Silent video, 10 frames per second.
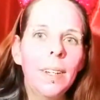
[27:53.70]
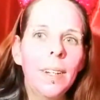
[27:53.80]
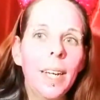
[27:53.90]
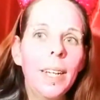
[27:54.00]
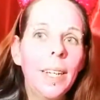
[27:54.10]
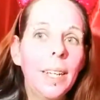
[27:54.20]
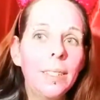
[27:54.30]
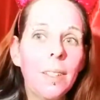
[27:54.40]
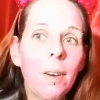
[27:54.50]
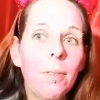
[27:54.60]
It
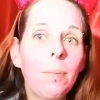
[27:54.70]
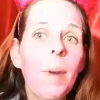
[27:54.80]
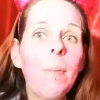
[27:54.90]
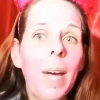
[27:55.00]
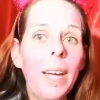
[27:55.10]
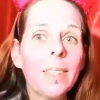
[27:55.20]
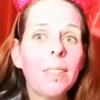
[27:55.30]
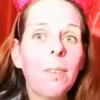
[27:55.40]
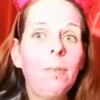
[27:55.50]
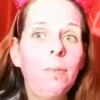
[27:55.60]
is, my mask is
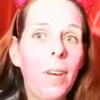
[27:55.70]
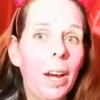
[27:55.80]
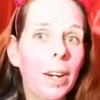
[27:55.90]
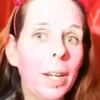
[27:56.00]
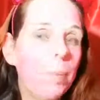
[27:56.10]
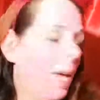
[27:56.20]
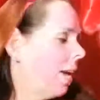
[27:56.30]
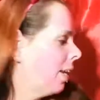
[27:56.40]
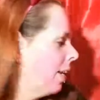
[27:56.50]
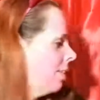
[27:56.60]
very
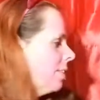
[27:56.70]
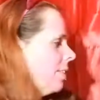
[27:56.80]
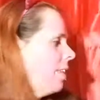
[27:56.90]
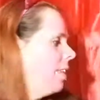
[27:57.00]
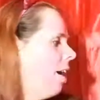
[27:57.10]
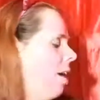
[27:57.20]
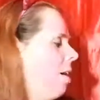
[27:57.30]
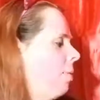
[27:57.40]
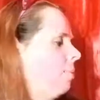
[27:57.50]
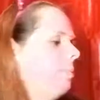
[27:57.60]
pink. It's the
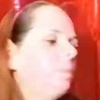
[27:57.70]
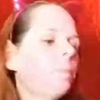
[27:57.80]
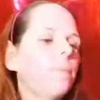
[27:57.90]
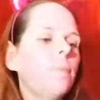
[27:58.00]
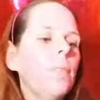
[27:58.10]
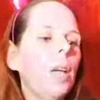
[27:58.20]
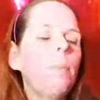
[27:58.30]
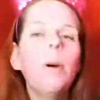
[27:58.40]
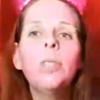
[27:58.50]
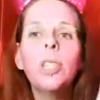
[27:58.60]
Boscia
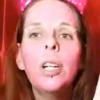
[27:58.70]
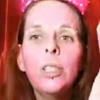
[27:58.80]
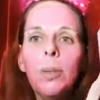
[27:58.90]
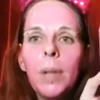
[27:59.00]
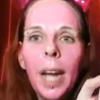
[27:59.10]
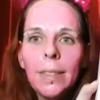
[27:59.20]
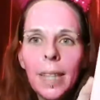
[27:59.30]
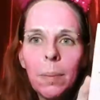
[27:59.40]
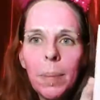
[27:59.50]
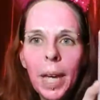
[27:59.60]

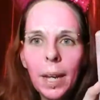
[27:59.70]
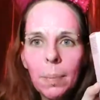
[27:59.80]
Luminizing Pink